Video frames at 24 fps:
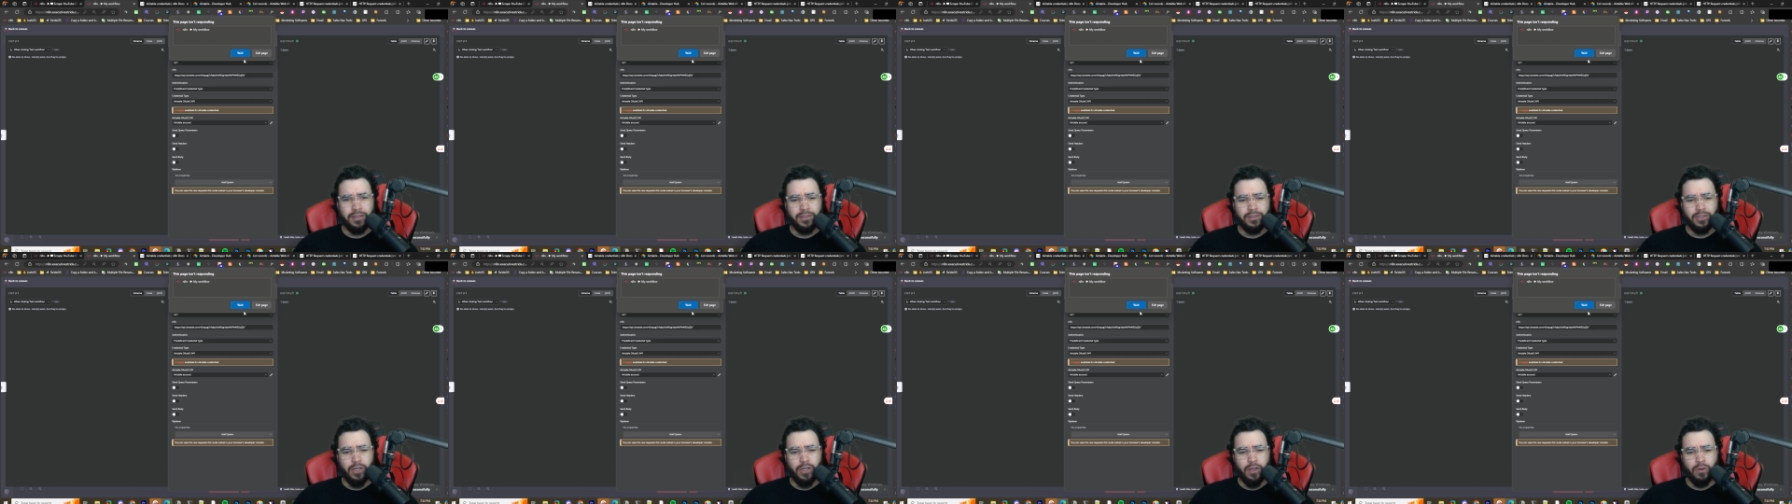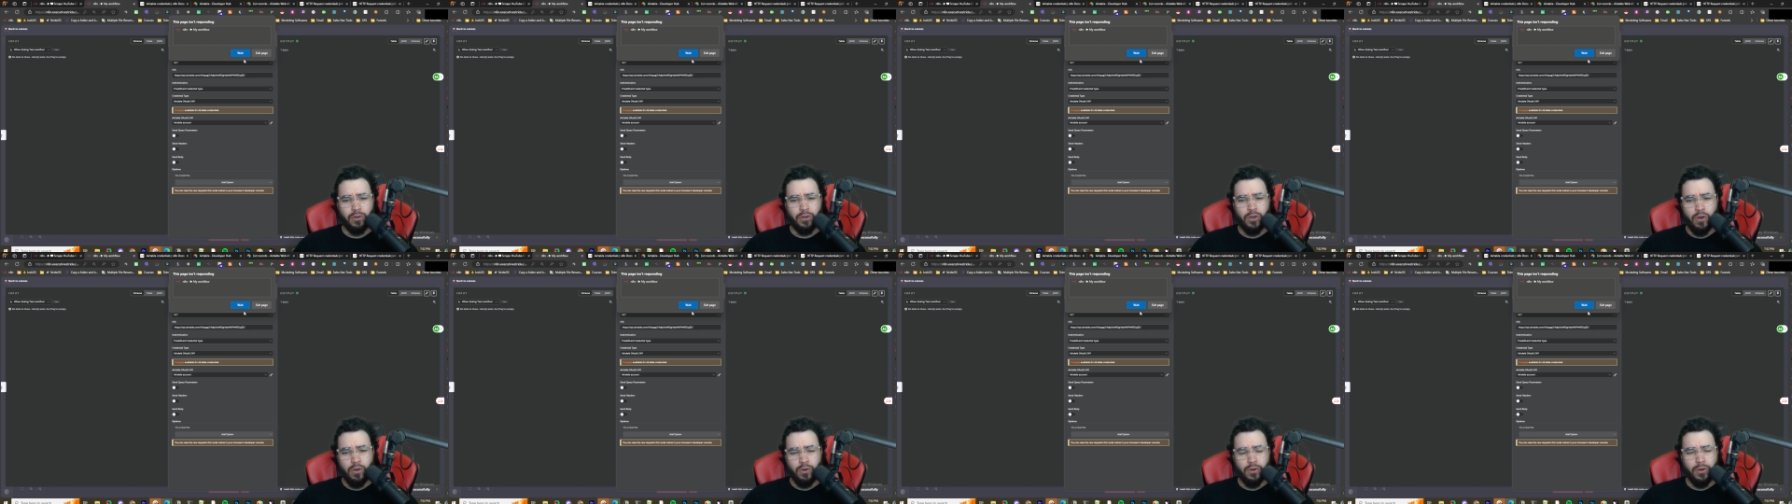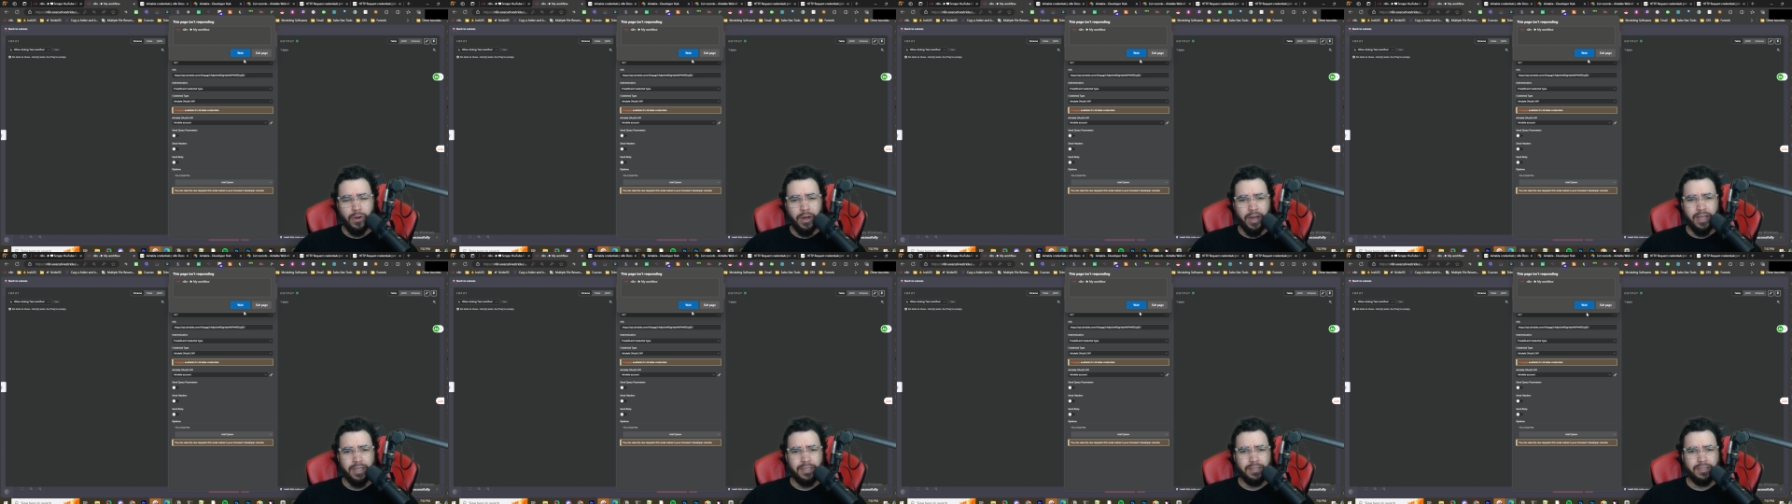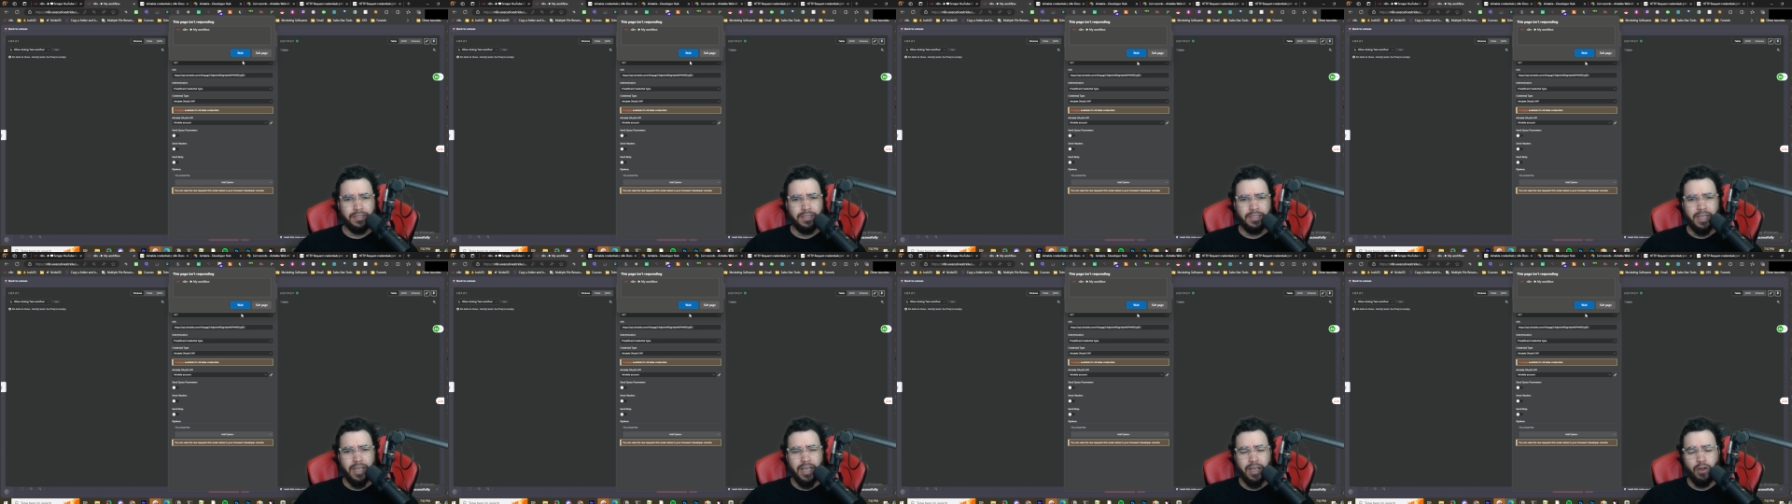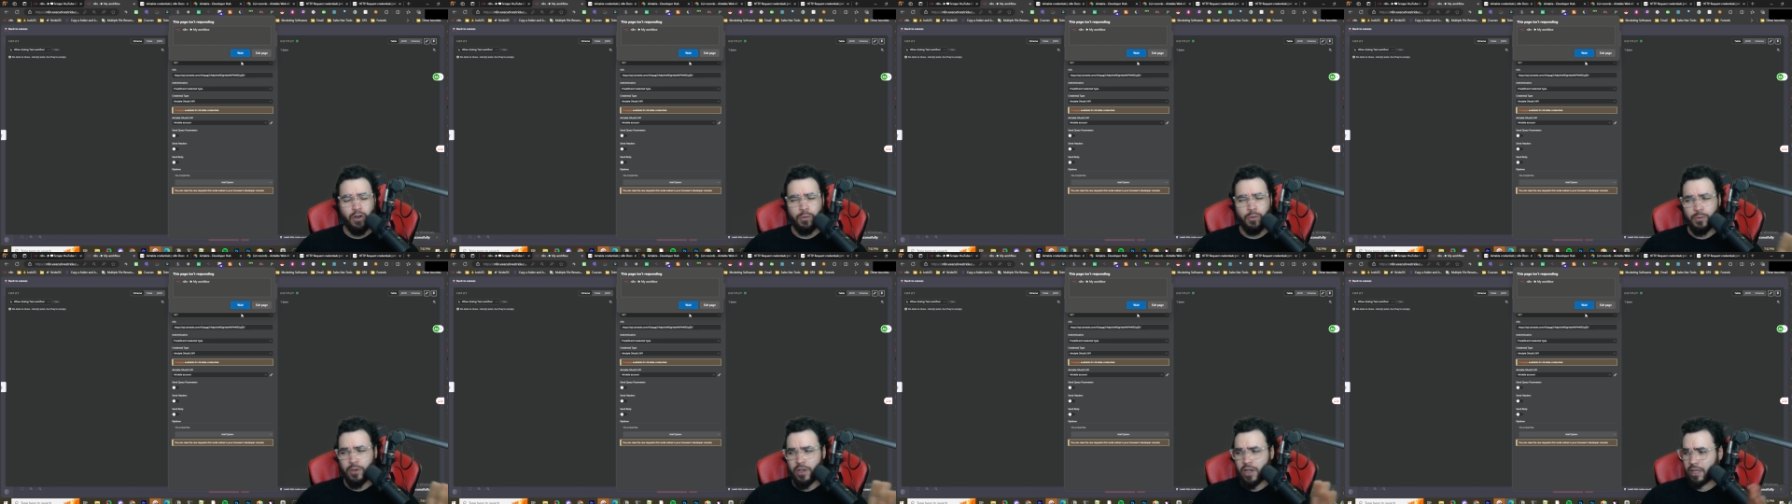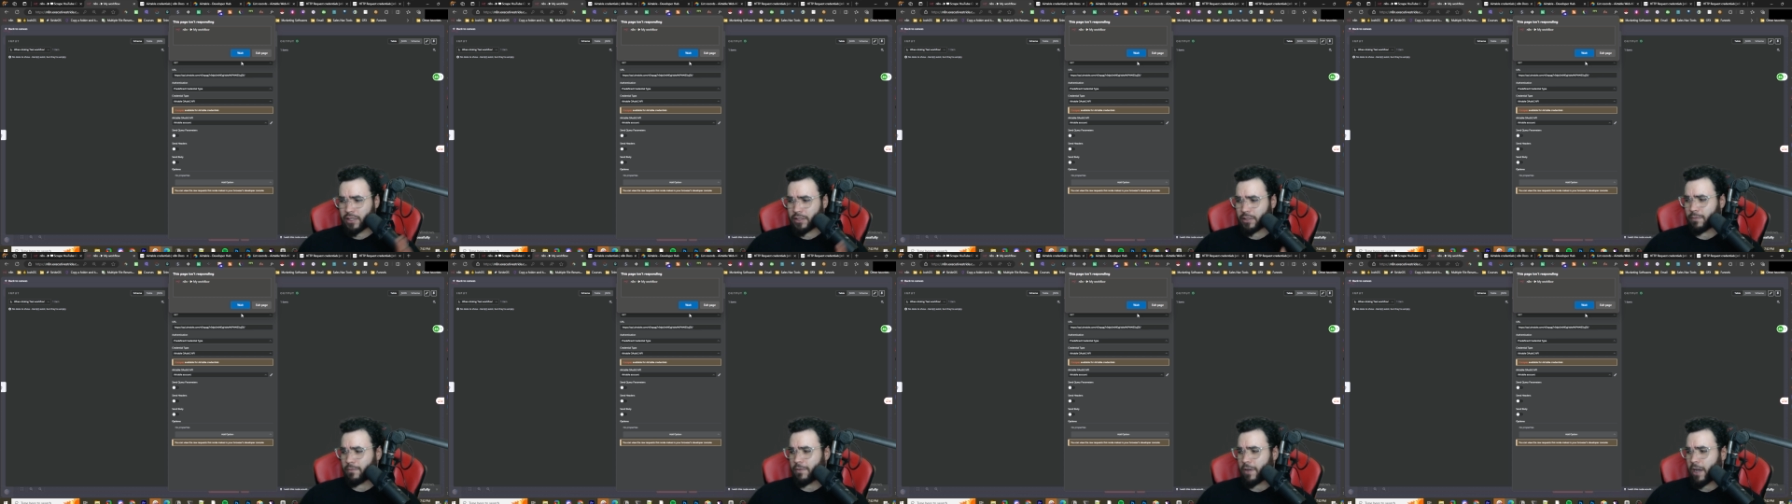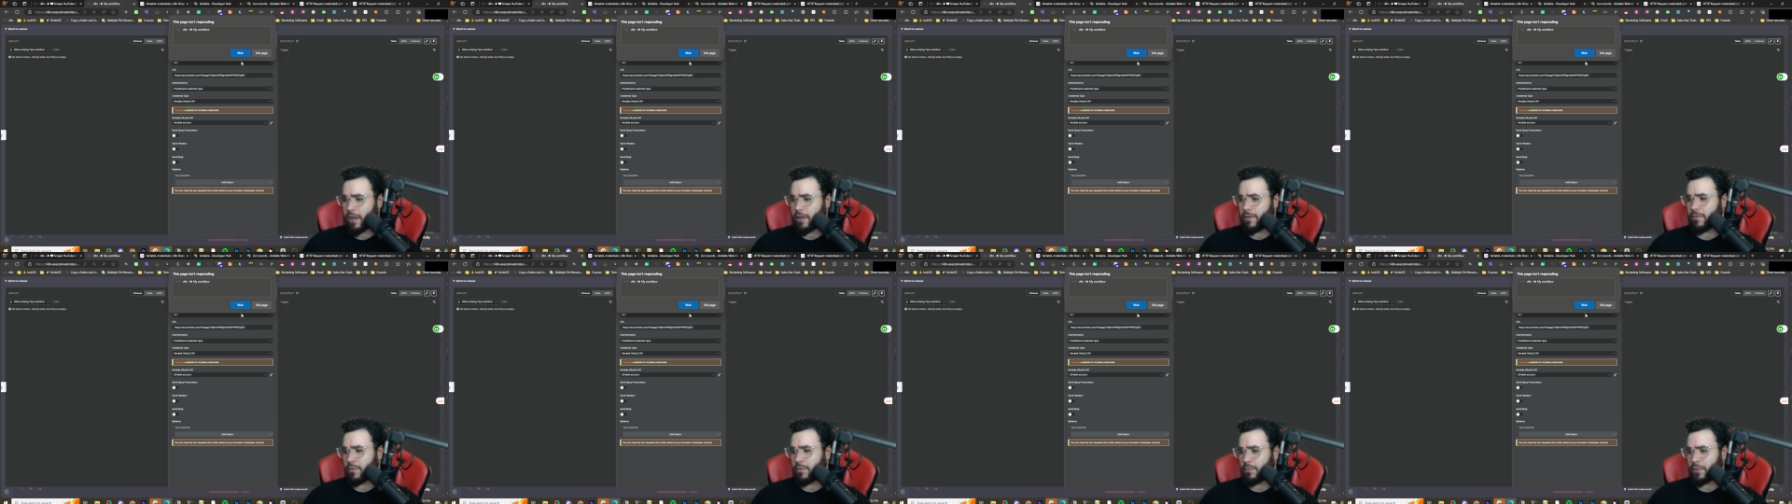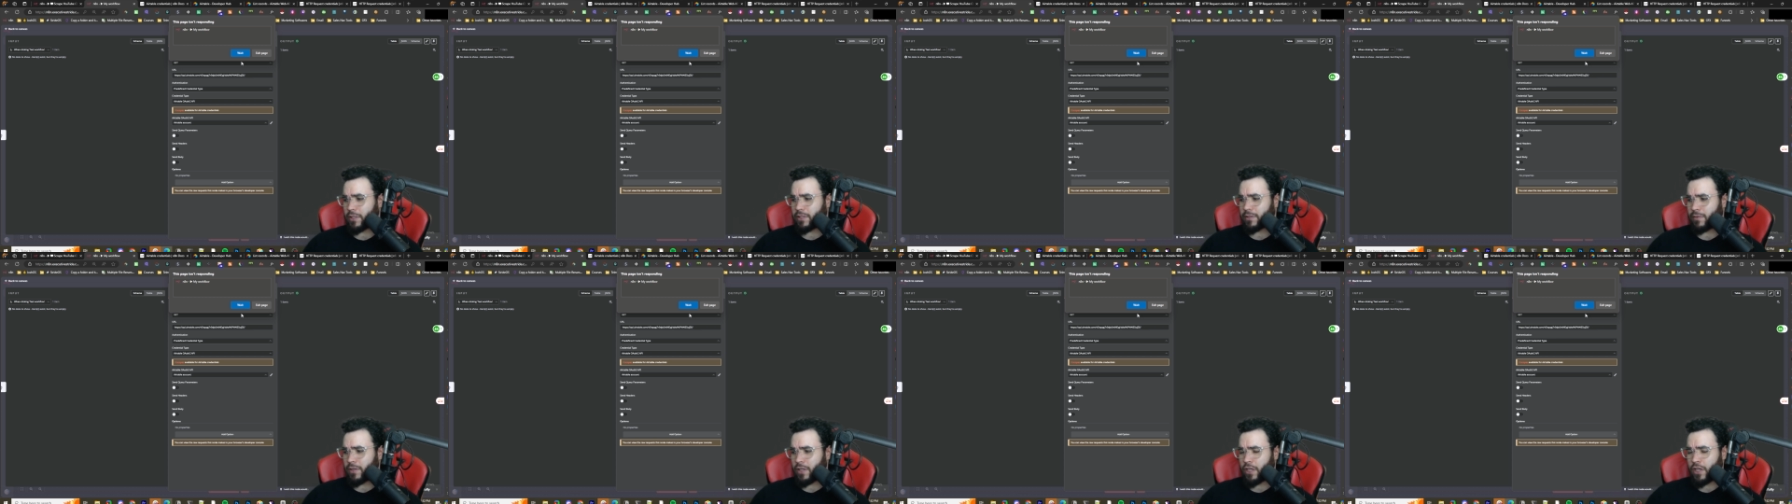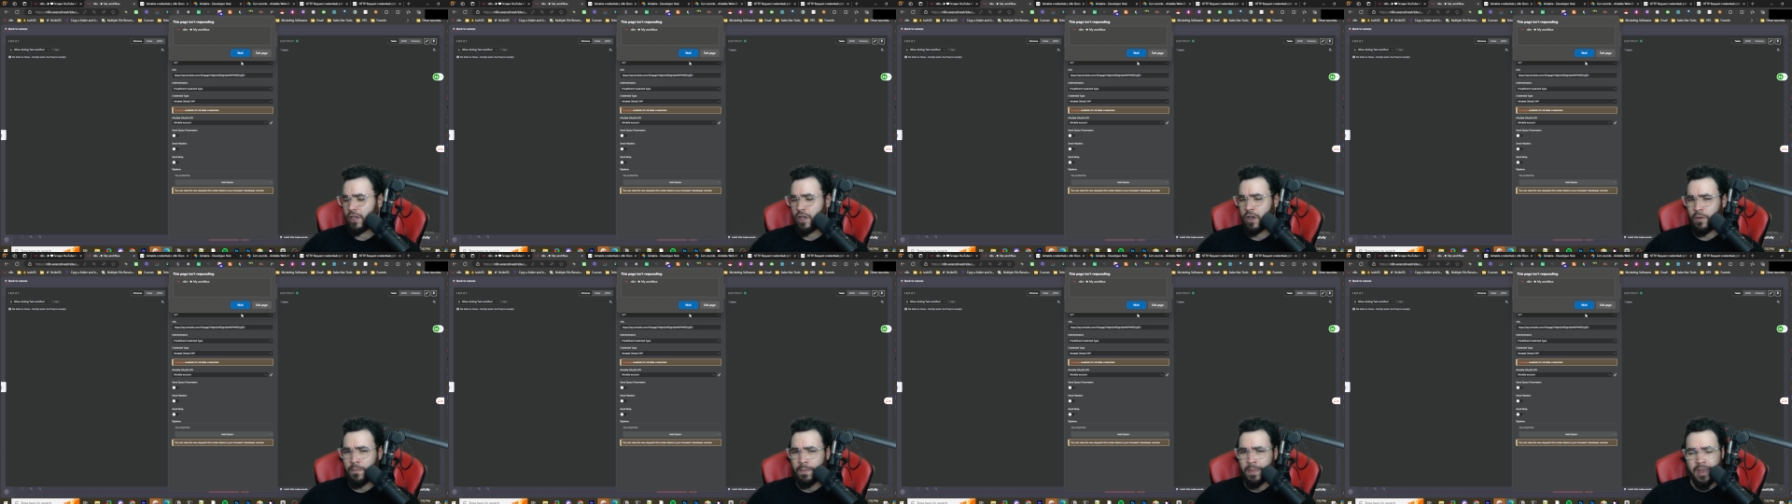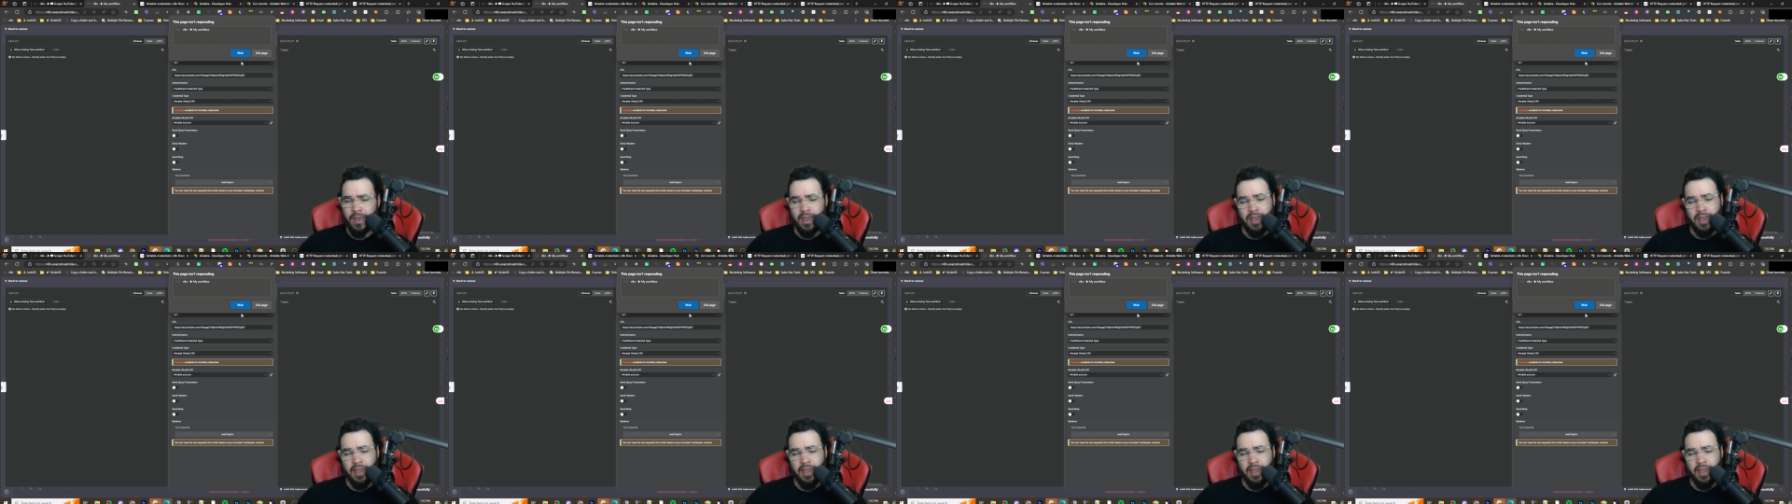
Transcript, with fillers: So go crazy. I hope you got some value from this video.